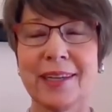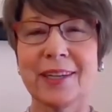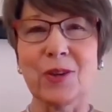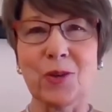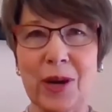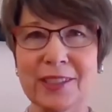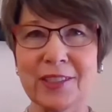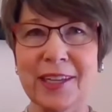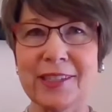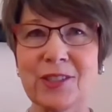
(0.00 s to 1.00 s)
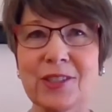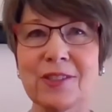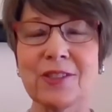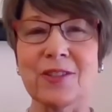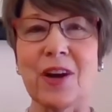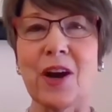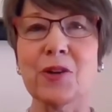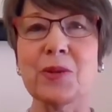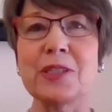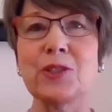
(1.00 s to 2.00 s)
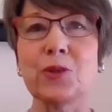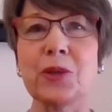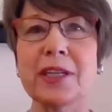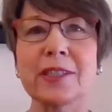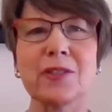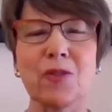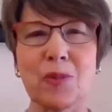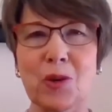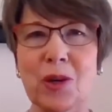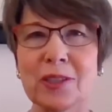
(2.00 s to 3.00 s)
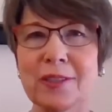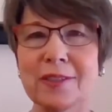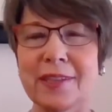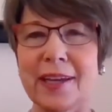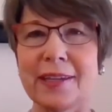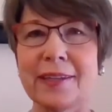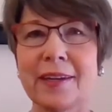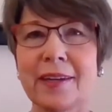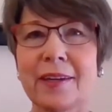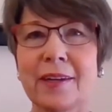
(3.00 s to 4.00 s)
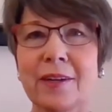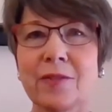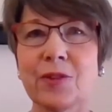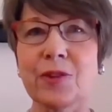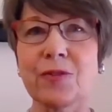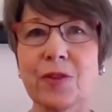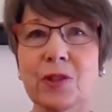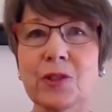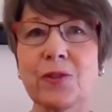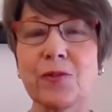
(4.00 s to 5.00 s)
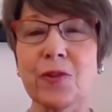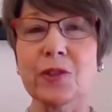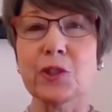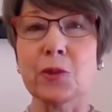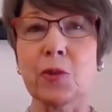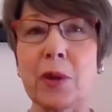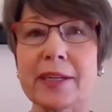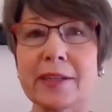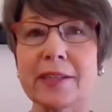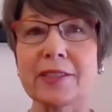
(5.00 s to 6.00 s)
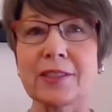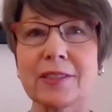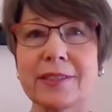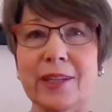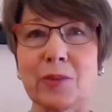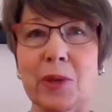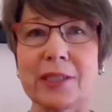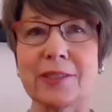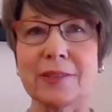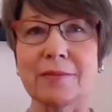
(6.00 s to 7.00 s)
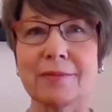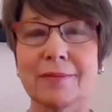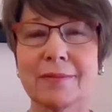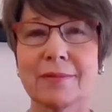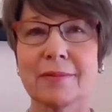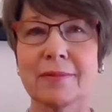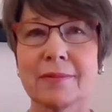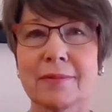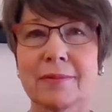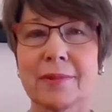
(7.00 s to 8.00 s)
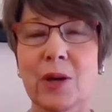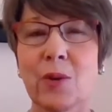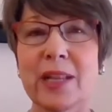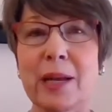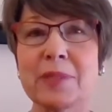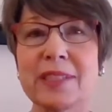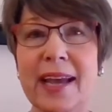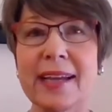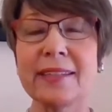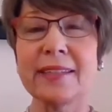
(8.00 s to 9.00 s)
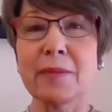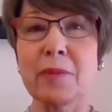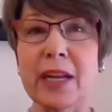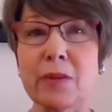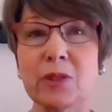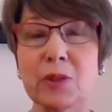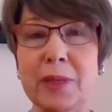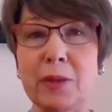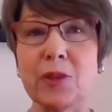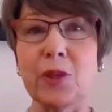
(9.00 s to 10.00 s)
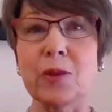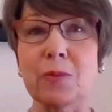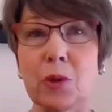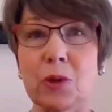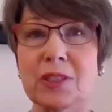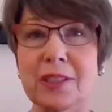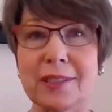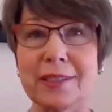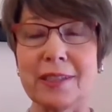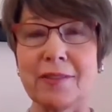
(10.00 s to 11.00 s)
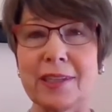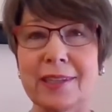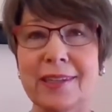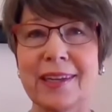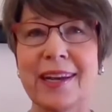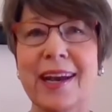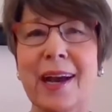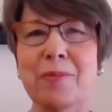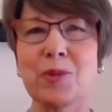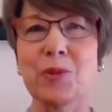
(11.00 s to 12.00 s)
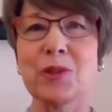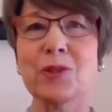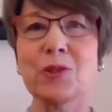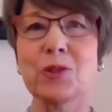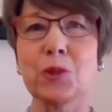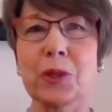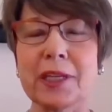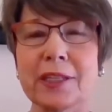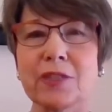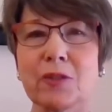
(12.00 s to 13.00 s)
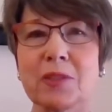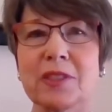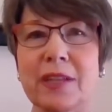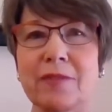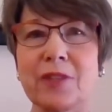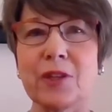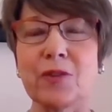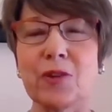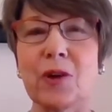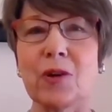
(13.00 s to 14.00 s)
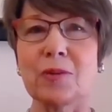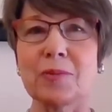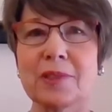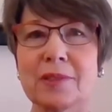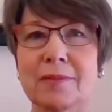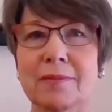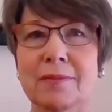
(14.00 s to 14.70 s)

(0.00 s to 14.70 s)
Congratulations to the honorees joining us from across the state for the first virtual recognition celebration. While I'm saddened I'm unable to be with you in person this evening, I'm thrilled you're joining us from the safety of your homes.